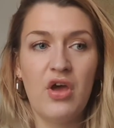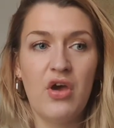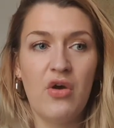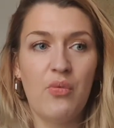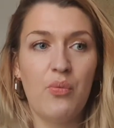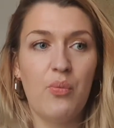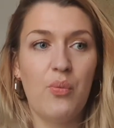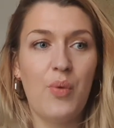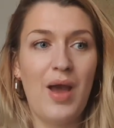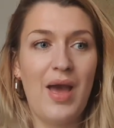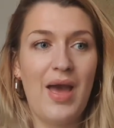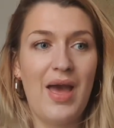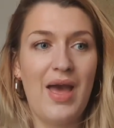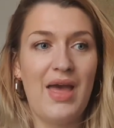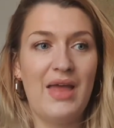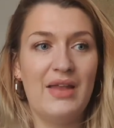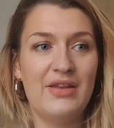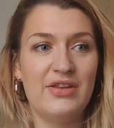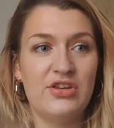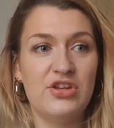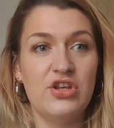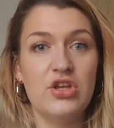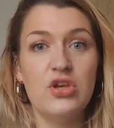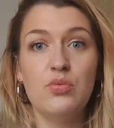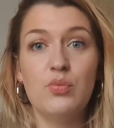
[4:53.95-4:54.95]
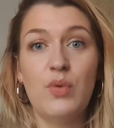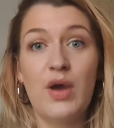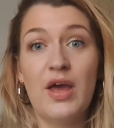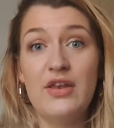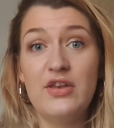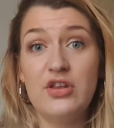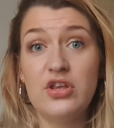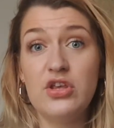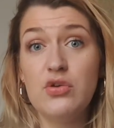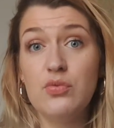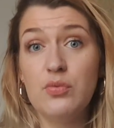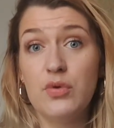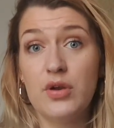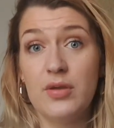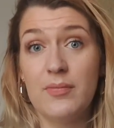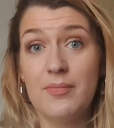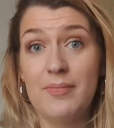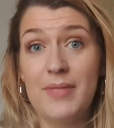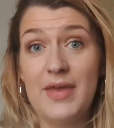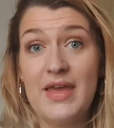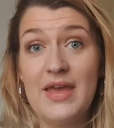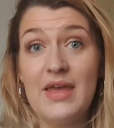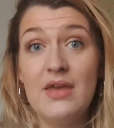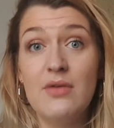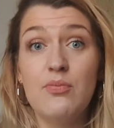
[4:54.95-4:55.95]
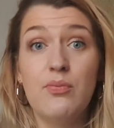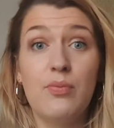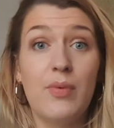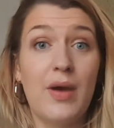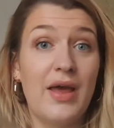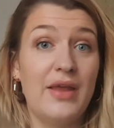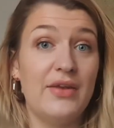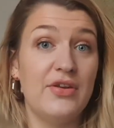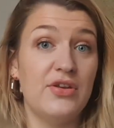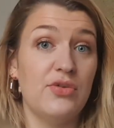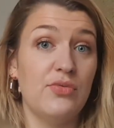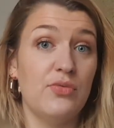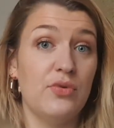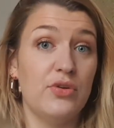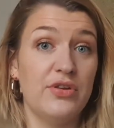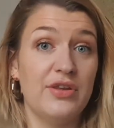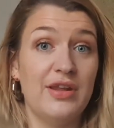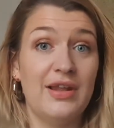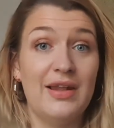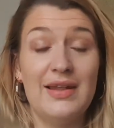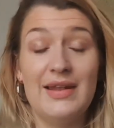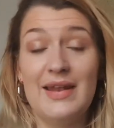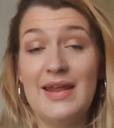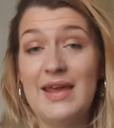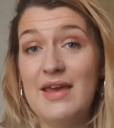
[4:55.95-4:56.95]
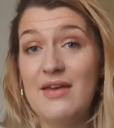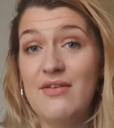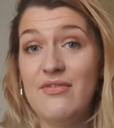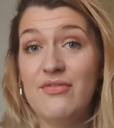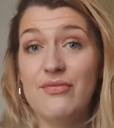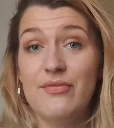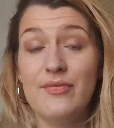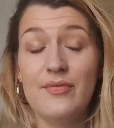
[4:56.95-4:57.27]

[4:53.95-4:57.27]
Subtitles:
Where do you want to be? Where do you want to live?